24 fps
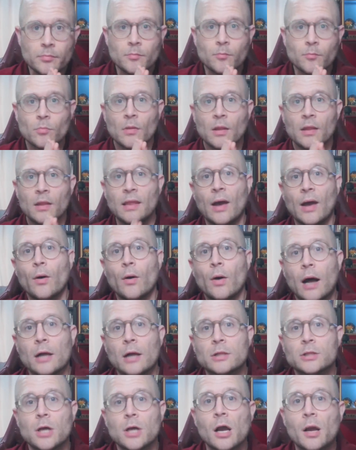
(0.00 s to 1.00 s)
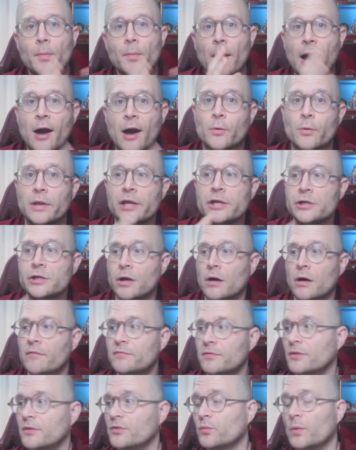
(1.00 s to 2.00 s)
Now, I'll talk about how each of the
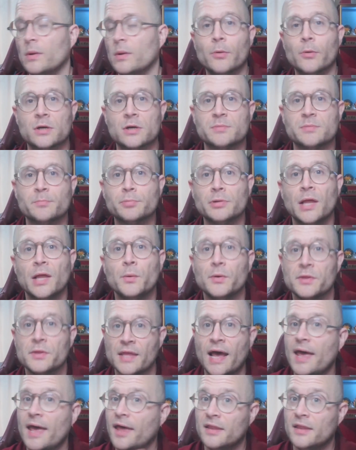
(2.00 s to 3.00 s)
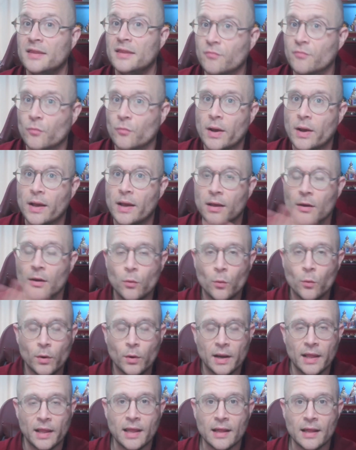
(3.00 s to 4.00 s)
3 books play with that in a different way when I
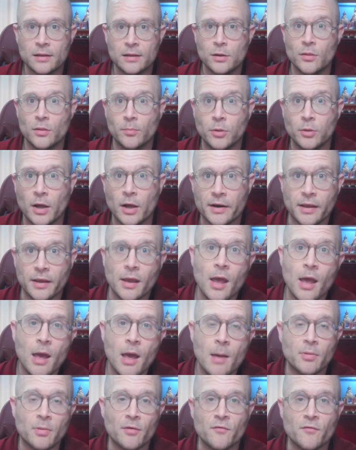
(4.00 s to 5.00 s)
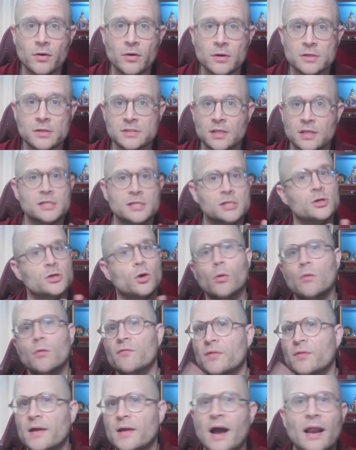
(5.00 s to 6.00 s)
get to the plotting. But first, let's just go over
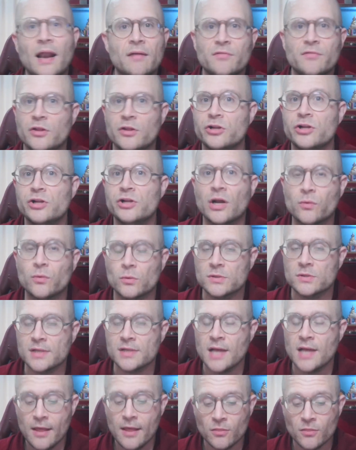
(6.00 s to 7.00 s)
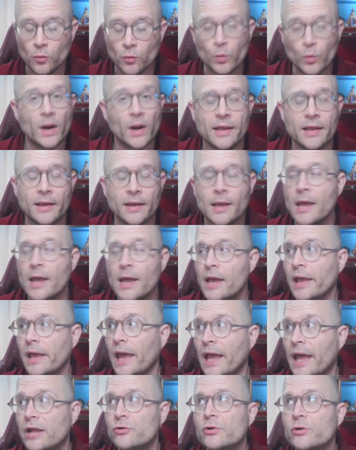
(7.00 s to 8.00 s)
kind of the generals, the writing. Adrian
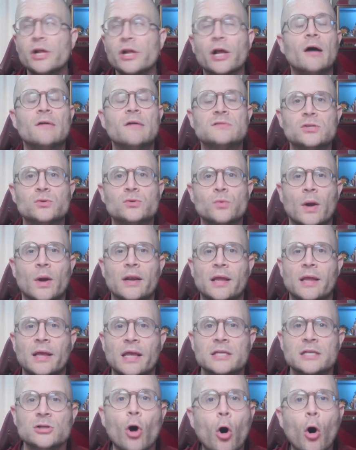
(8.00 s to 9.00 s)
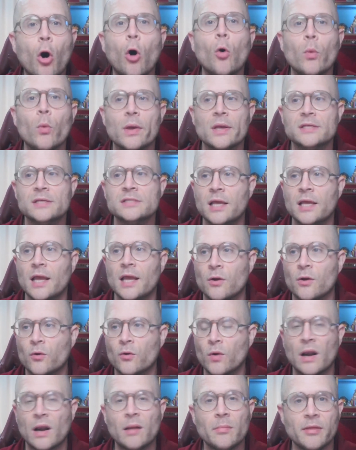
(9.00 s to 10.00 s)
Tchaikovsky's writing is always
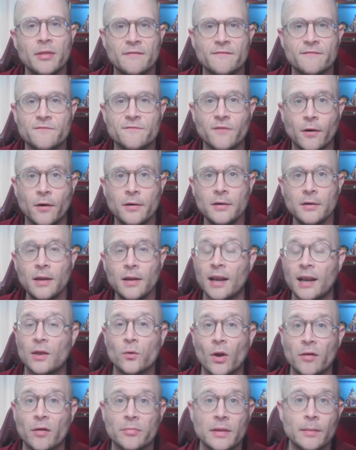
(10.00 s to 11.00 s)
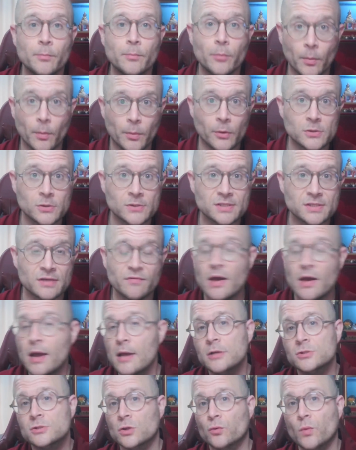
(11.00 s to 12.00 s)
incredibly fun and incredibly propulsive.
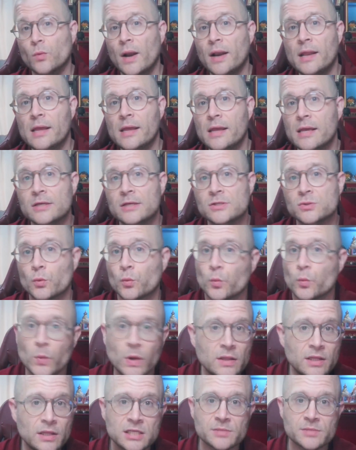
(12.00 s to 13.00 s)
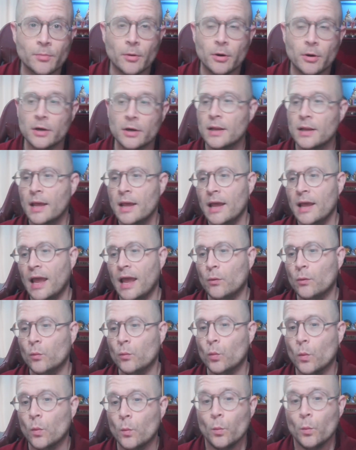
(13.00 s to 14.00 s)
So the writing is really smart and
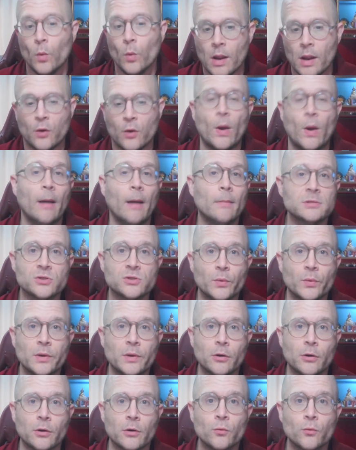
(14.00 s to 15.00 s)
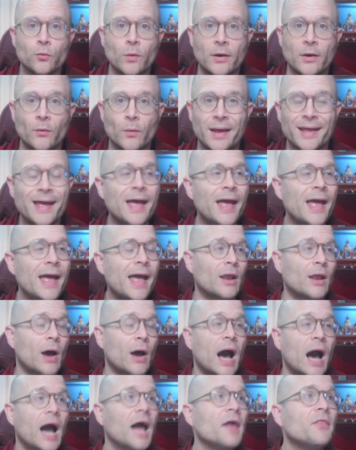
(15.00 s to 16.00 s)
it grabs the reader right away. Now,
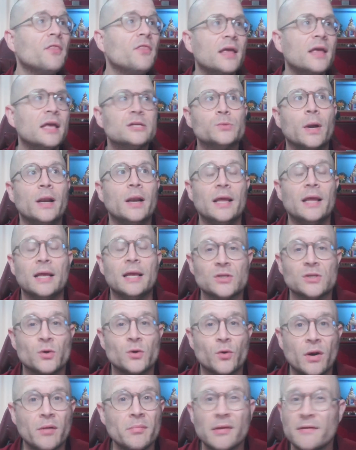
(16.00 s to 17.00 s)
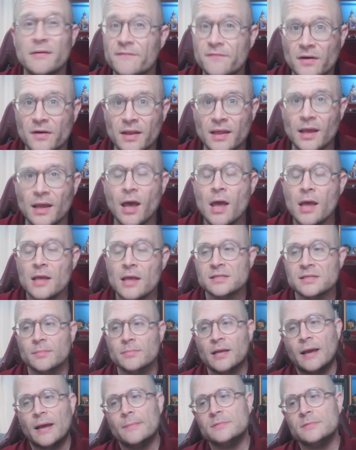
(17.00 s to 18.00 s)
I think his writing is incredibly funny.
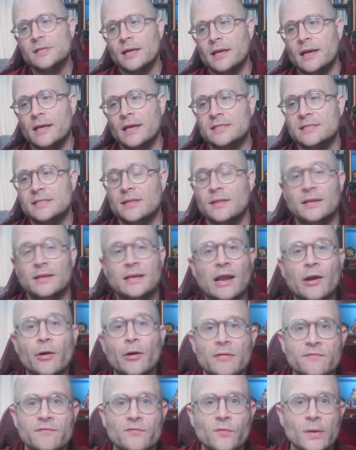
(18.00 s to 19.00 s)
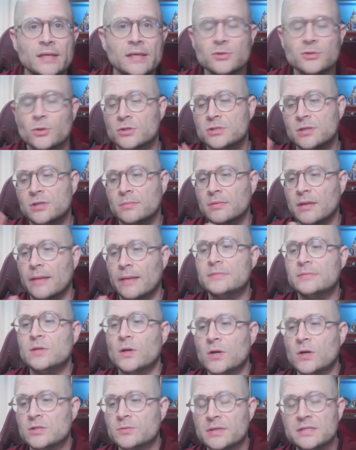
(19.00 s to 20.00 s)
Sometimes it's in the narrative voice, or sometimes there
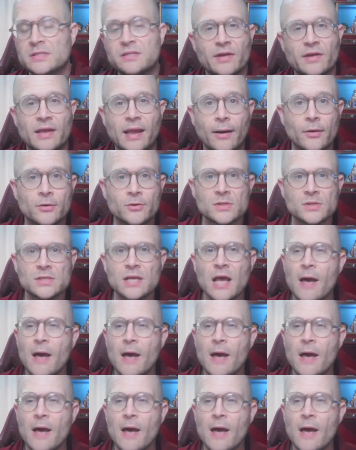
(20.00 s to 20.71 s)
are specific characters,